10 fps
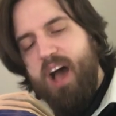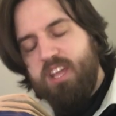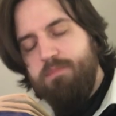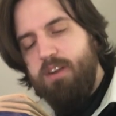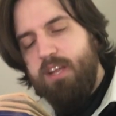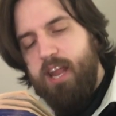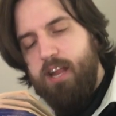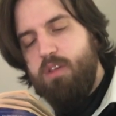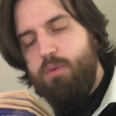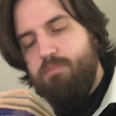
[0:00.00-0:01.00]
I
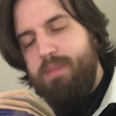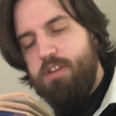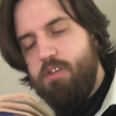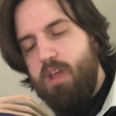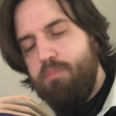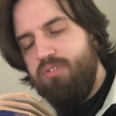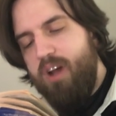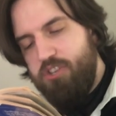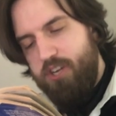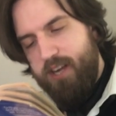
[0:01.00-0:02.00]
communicated to His Majesty a
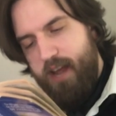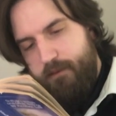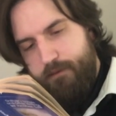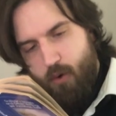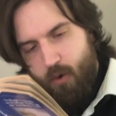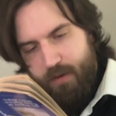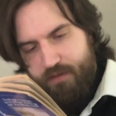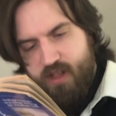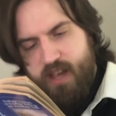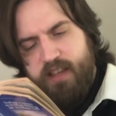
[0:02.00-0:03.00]
project I had formed of
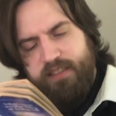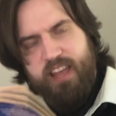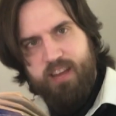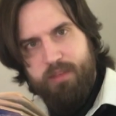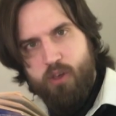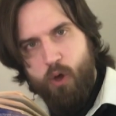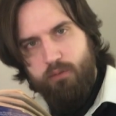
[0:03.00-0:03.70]
seizing the enemy's whole